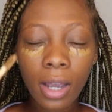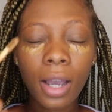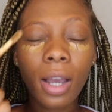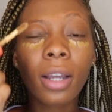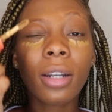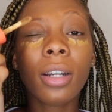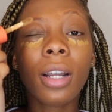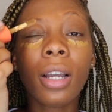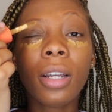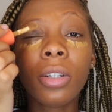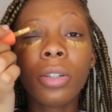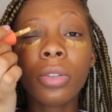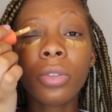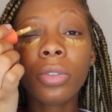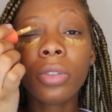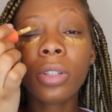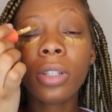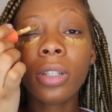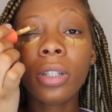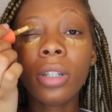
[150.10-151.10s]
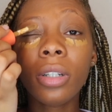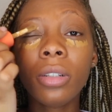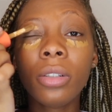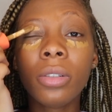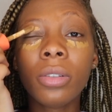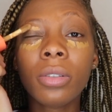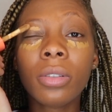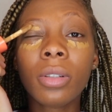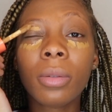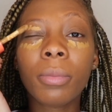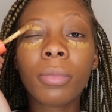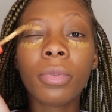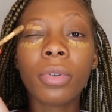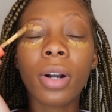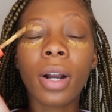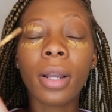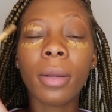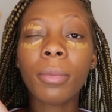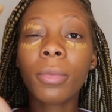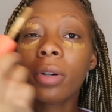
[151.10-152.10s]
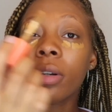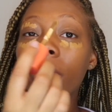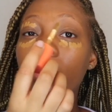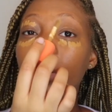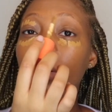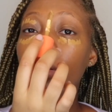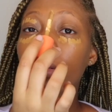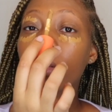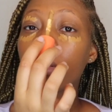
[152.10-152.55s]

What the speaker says: And I usually use a primer,